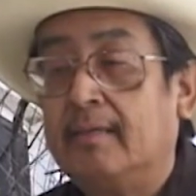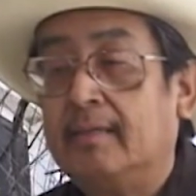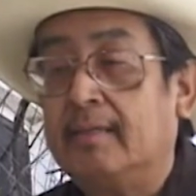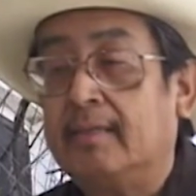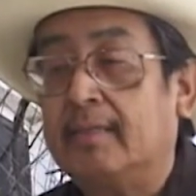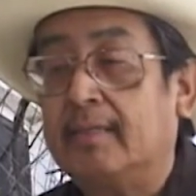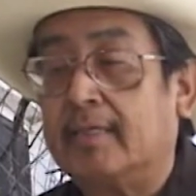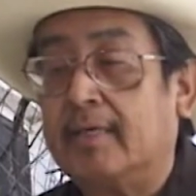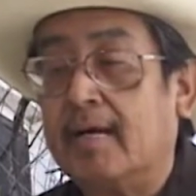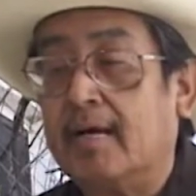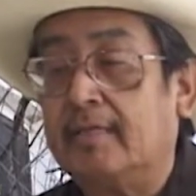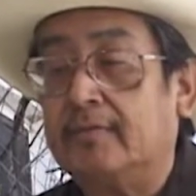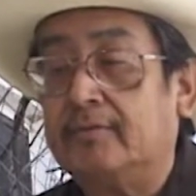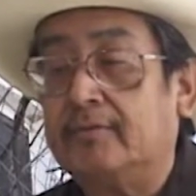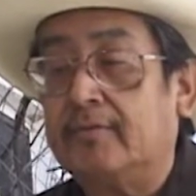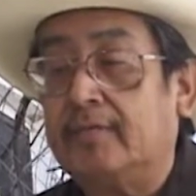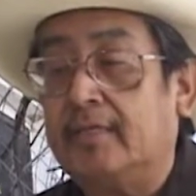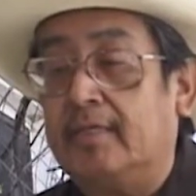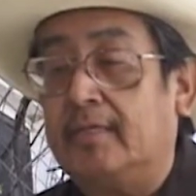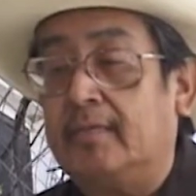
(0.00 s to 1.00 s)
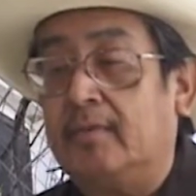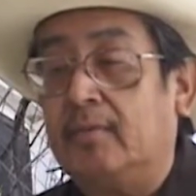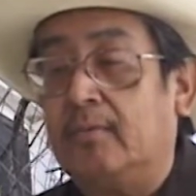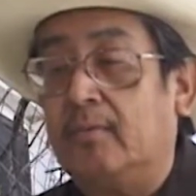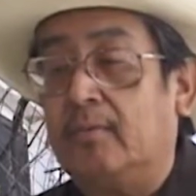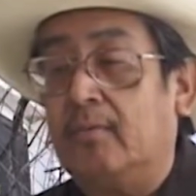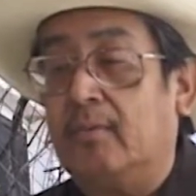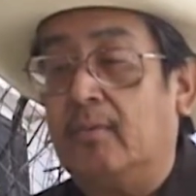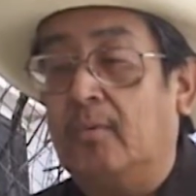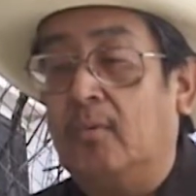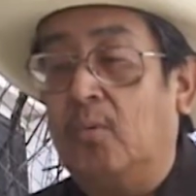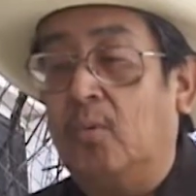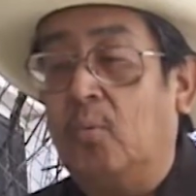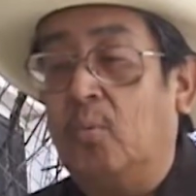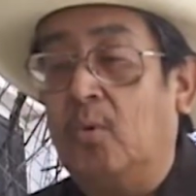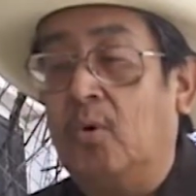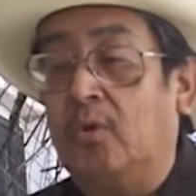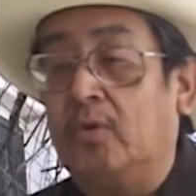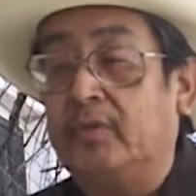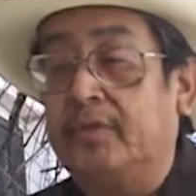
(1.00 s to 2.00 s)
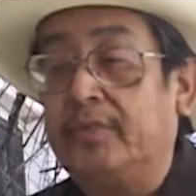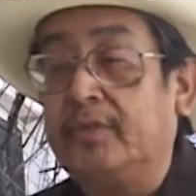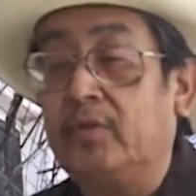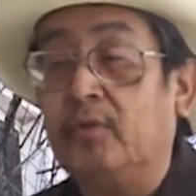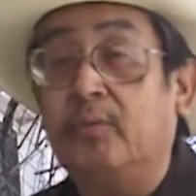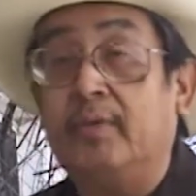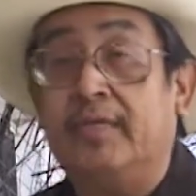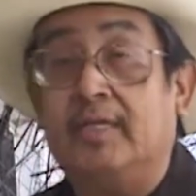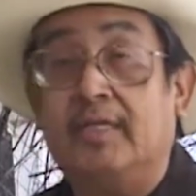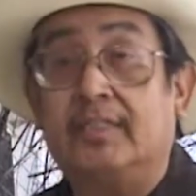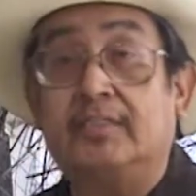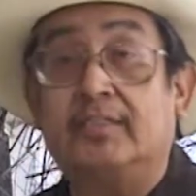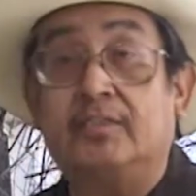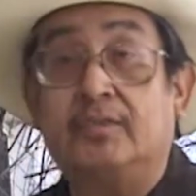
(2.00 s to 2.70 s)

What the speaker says: the consulate will deal with us